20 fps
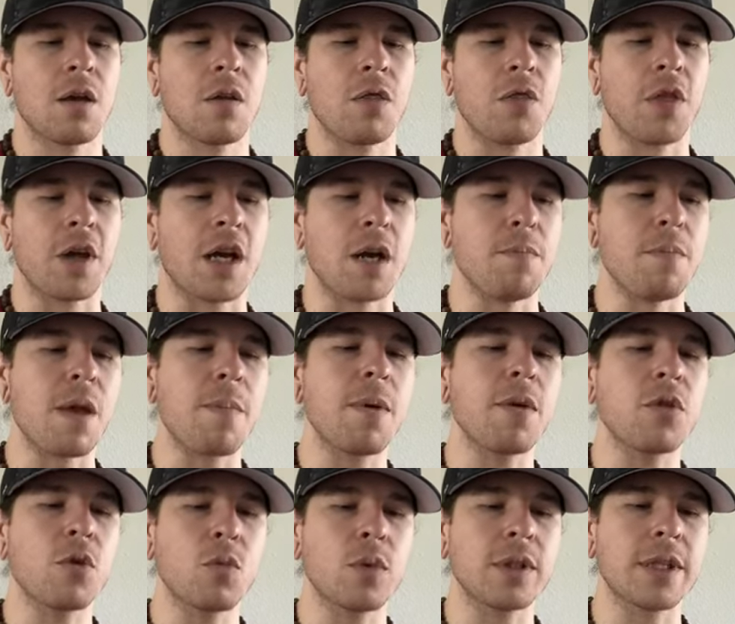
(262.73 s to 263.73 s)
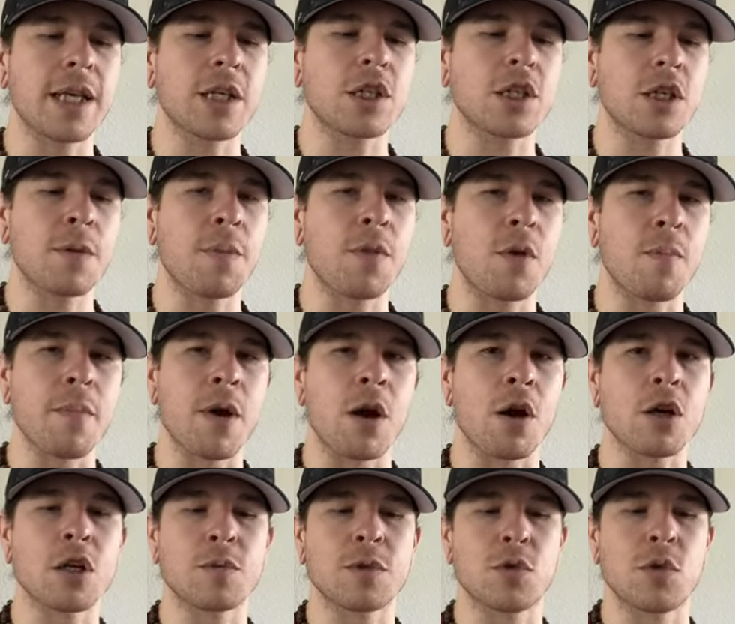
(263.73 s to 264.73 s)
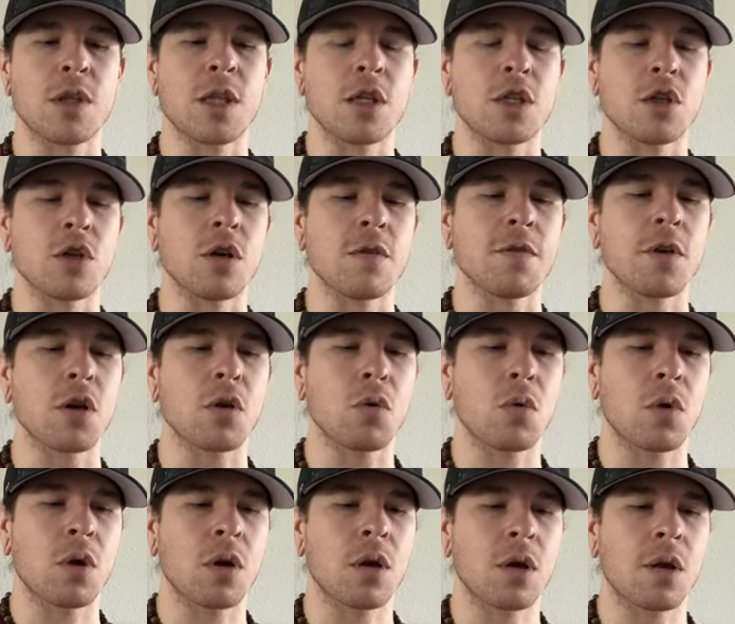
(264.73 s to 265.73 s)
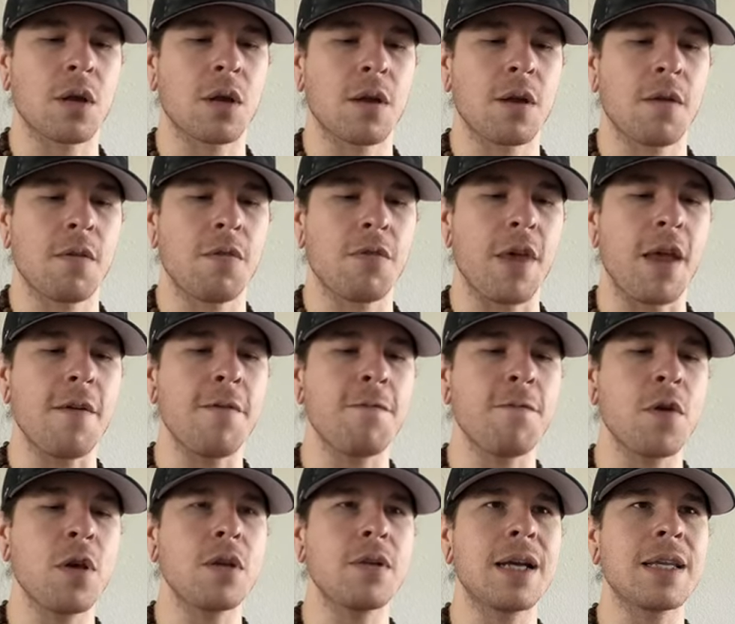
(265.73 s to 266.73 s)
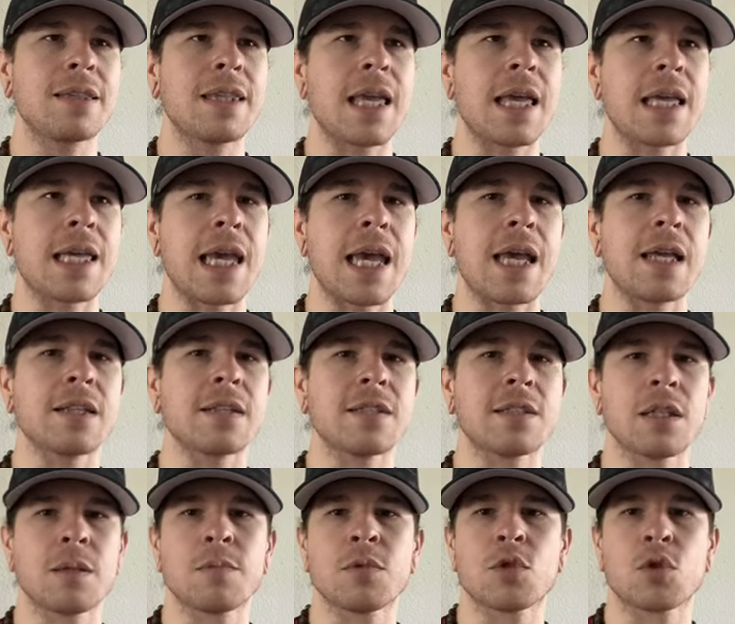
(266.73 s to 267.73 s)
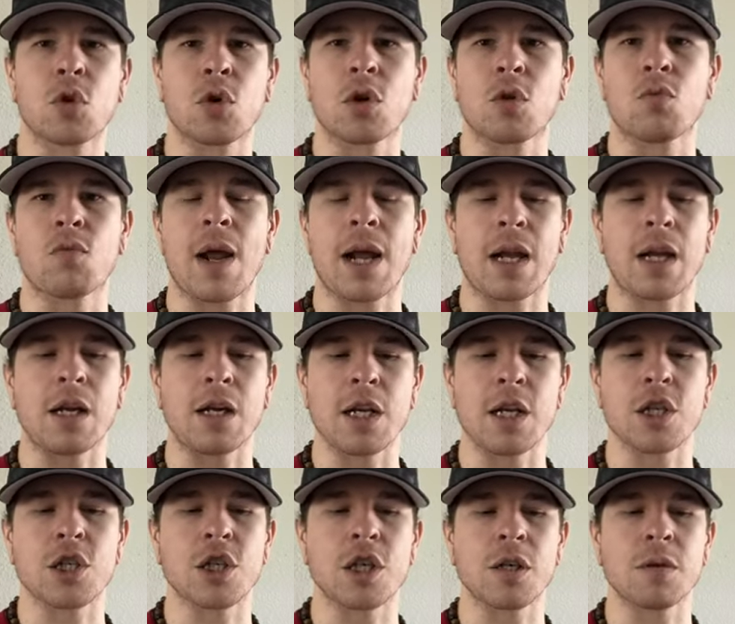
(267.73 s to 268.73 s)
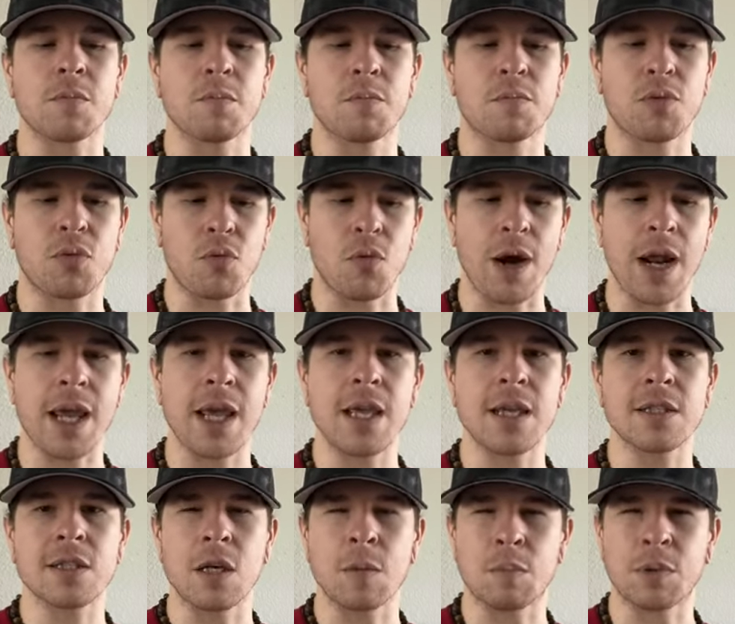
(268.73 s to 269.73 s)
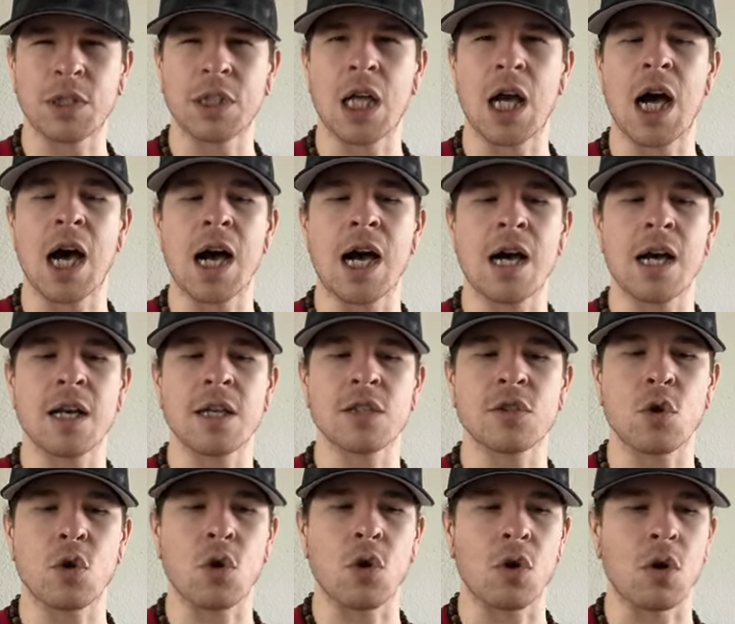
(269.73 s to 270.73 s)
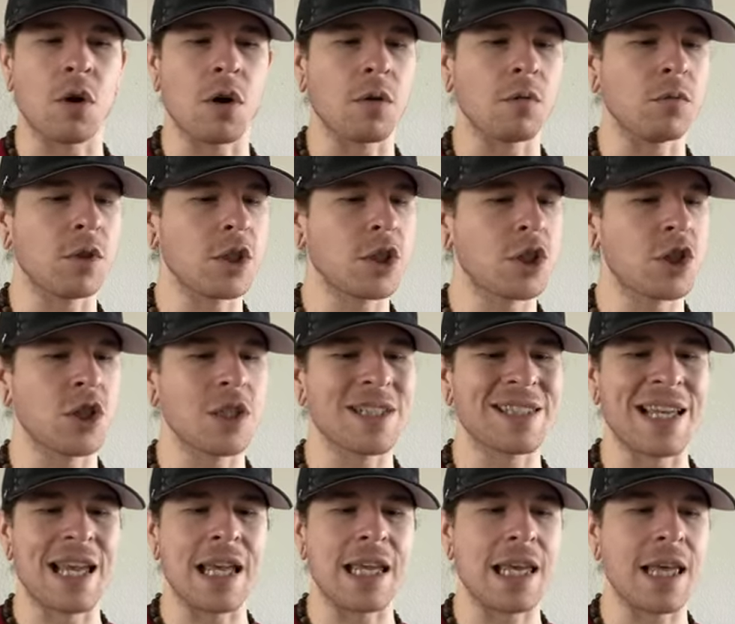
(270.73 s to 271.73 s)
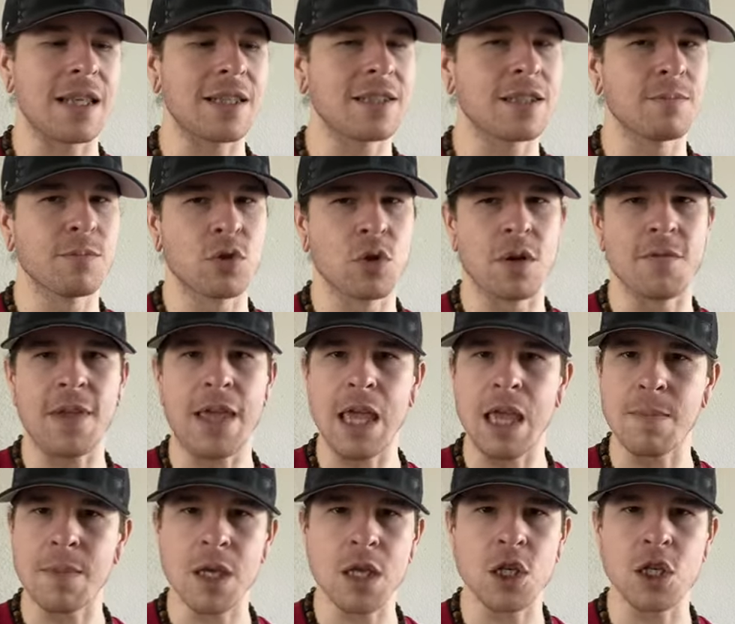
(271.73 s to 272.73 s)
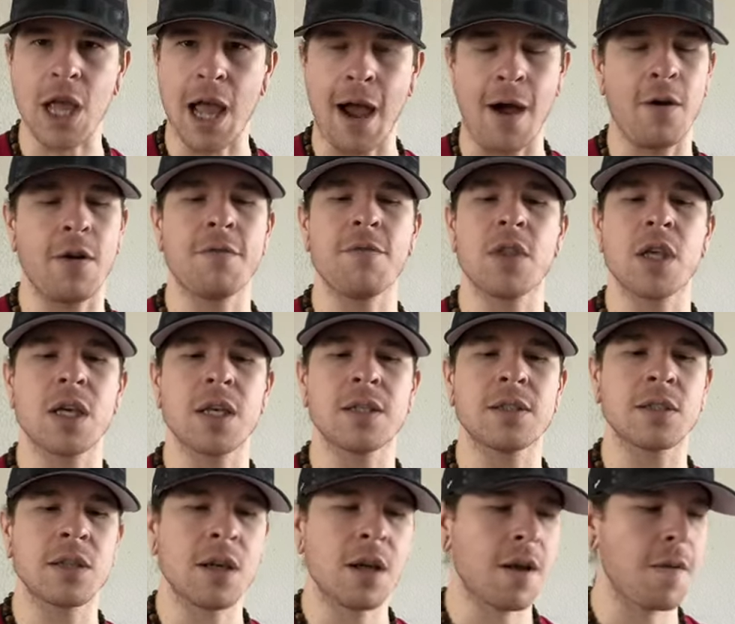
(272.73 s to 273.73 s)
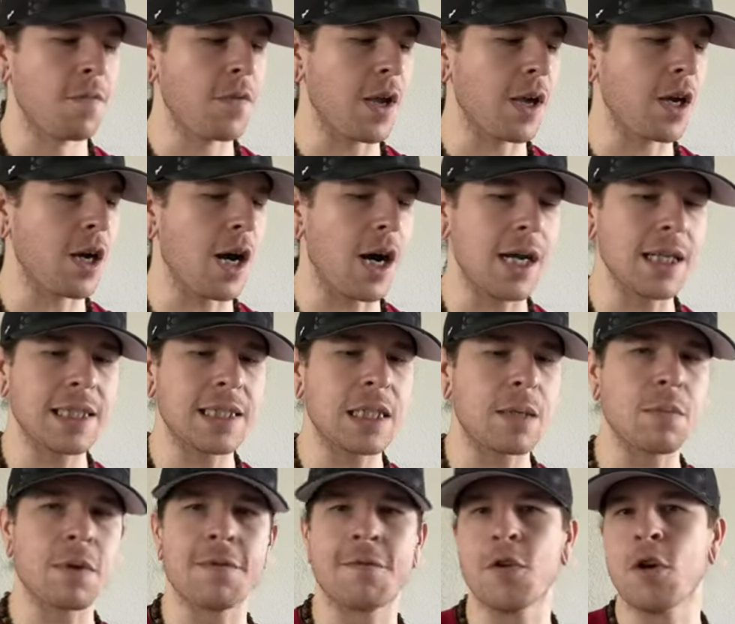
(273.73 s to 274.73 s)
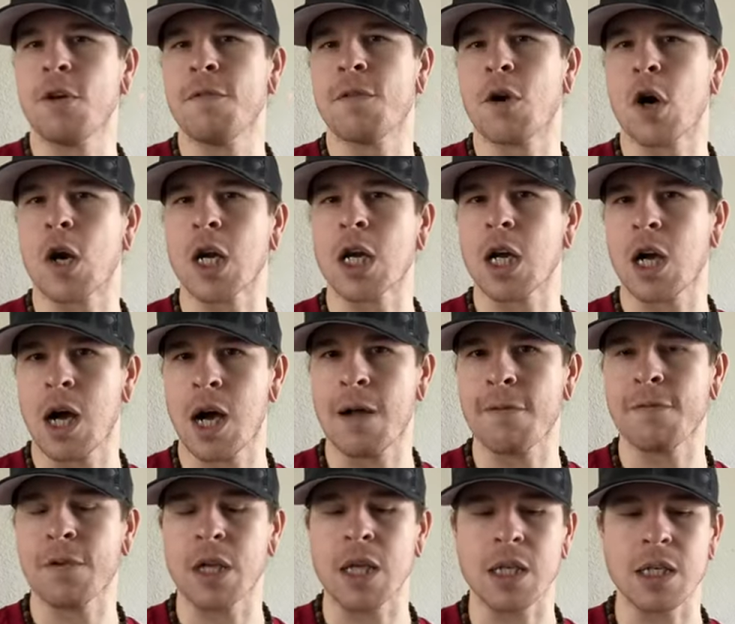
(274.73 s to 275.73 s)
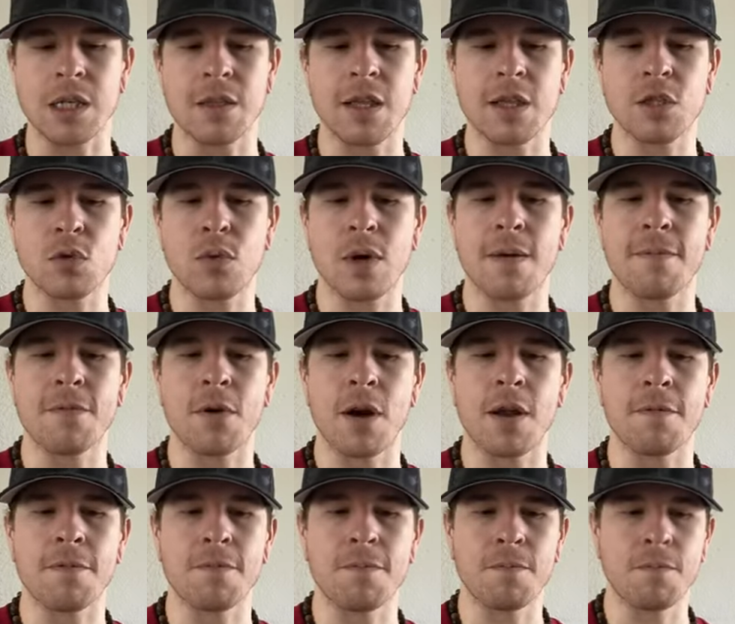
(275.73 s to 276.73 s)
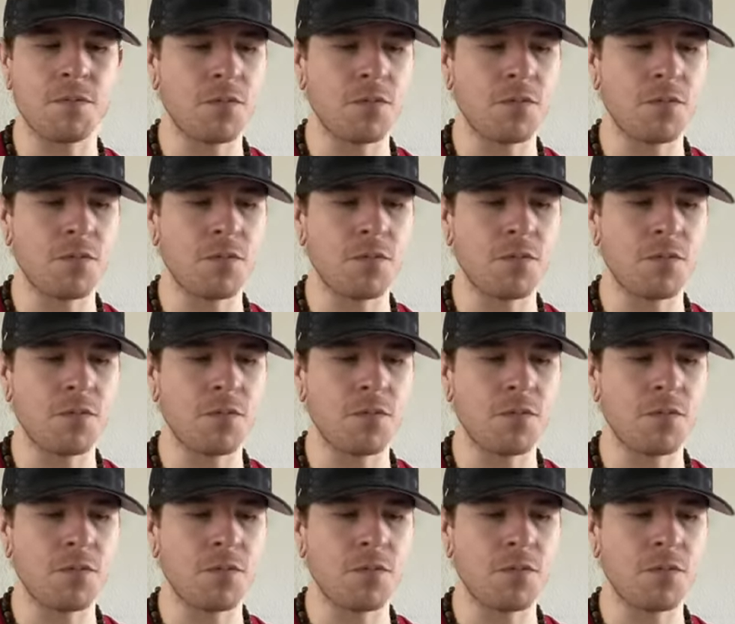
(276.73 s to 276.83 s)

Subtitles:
the commitment, the relationship, and the marriage between the two of you, they feel like they gain some sort of recognition, praise, applause, or let's just say get some sort of image out of this that causes them to feel very confident. And that's what I'm very